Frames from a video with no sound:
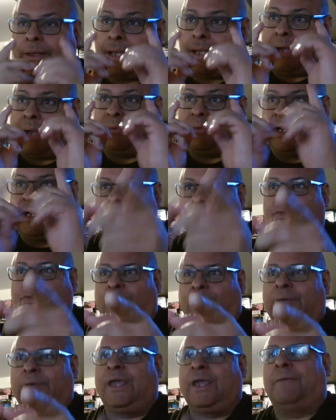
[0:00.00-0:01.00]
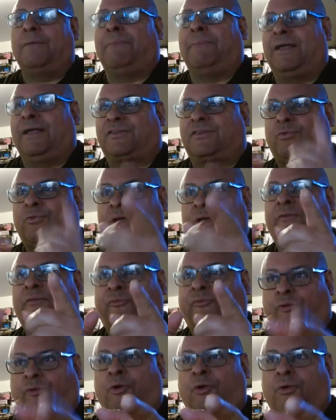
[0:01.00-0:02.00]
when I looked over here, my screen
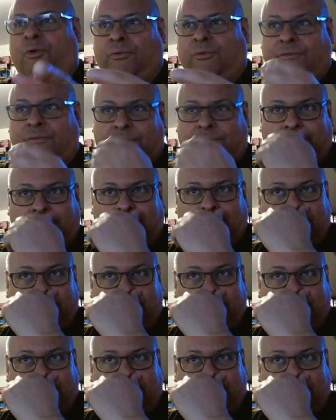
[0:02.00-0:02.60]
froze.